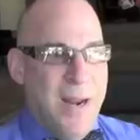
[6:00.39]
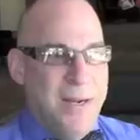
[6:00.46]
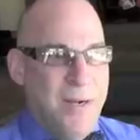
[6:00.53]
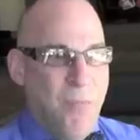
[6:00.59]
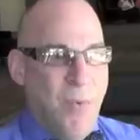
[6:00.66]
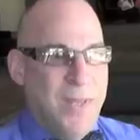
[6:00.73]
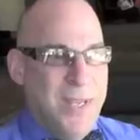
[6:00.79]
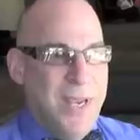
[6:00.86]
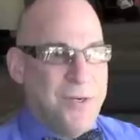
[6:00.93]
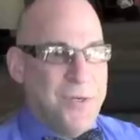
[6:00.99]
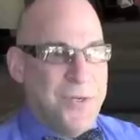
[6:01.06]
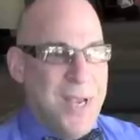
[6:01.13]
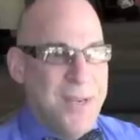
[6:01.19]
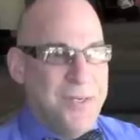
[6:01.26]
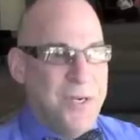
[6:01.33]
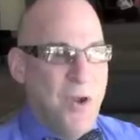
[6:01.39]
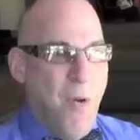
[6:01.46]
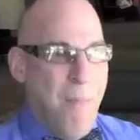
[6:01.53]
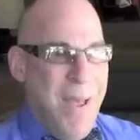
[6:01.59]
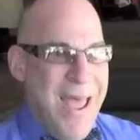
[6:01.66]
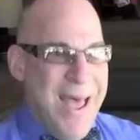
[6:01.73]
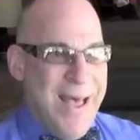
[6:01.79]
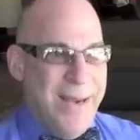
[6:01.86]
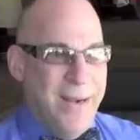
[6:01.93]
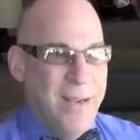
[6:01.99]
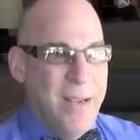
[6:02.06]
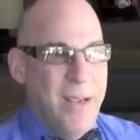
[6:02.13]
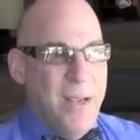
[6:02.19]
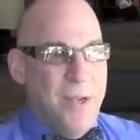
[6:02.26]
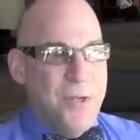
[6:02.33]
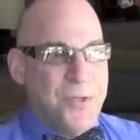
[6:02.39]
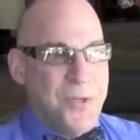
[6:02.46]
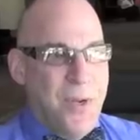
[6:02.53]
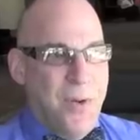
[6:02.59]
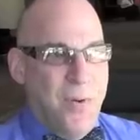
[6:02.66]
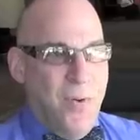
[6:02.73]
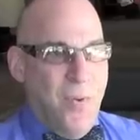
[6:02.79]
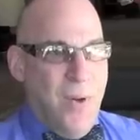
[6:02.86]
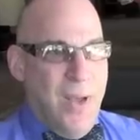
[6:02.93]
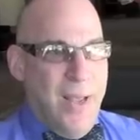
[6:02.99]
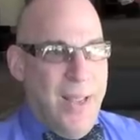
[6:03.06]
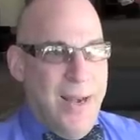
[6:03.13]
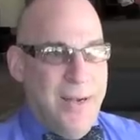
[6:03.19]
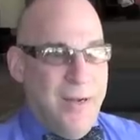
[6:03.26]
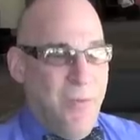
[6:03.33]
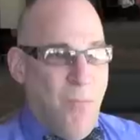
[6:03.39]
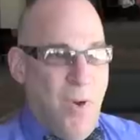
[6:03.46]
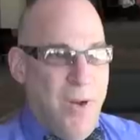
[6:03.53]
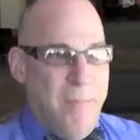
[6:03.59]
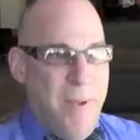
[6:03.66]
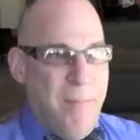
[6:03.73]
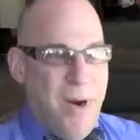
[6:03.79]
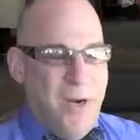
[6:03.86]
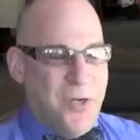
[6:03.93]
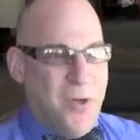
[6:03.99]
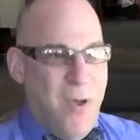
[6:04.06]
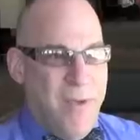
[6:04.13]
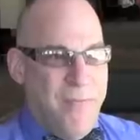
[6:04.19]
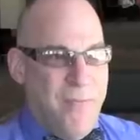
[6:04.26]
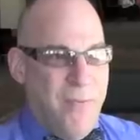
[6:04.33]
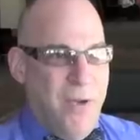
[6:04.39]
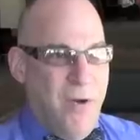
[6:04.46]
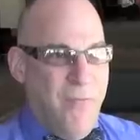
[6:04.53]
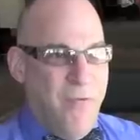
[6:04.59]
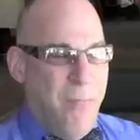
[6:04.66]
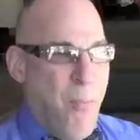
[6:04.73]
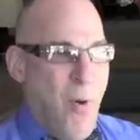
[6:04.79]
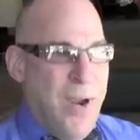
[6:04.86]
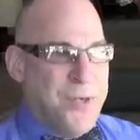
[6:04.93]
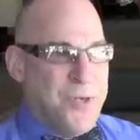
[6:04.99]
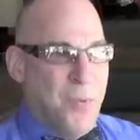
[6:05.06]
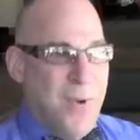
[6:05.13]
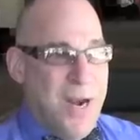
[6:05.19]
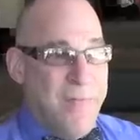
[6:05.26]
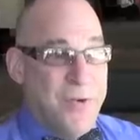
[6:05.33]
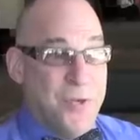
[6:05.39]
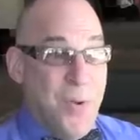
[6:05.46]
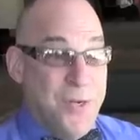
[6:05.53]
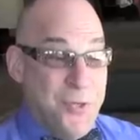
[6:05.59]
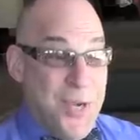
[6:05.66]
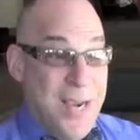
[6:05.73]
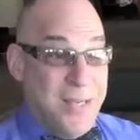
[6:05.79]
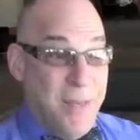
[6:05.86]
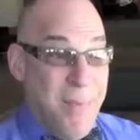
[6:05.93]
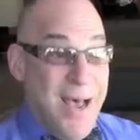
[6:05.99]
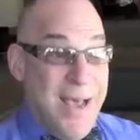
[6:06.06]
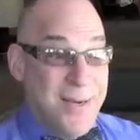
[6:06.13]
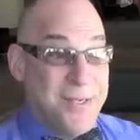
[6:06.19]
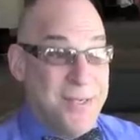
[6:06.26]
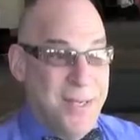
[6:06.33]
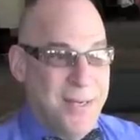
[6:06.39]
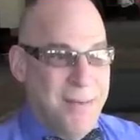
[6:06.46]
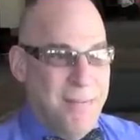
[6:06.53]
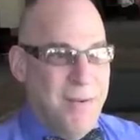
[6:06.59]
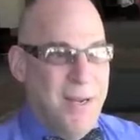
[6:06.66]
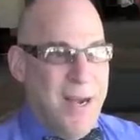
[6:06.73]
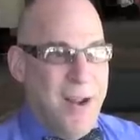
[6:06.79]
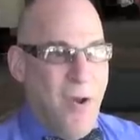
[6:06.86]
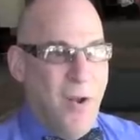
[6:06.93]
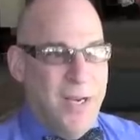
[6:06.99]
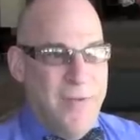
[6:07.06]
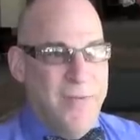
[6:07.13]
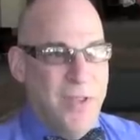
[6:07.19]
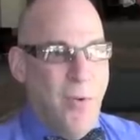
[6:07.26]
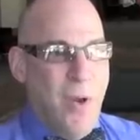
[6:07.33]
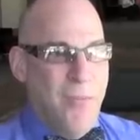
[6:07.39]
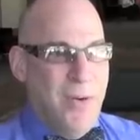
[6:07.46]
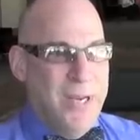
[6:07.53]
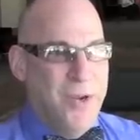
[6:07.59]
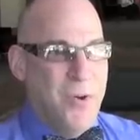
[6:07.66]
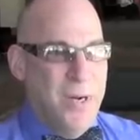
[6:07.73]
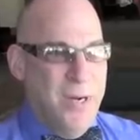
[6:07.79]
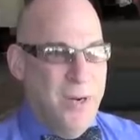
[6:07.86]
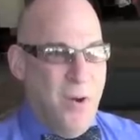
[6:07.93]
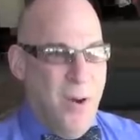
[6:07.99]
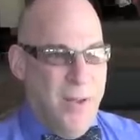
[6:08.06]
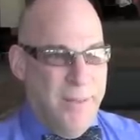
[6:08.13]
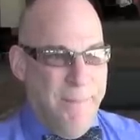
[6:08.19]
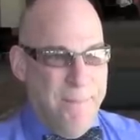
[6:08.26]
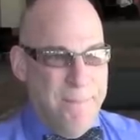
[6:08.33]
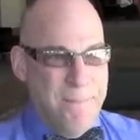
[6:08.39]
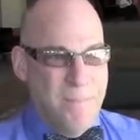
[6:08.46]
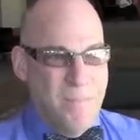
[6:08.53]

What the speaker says: but I didn't want the exercise to go bad, so, and I didn't want to be marked off, for points or whatever, so I checked the box that I called, even though I really couldn't call.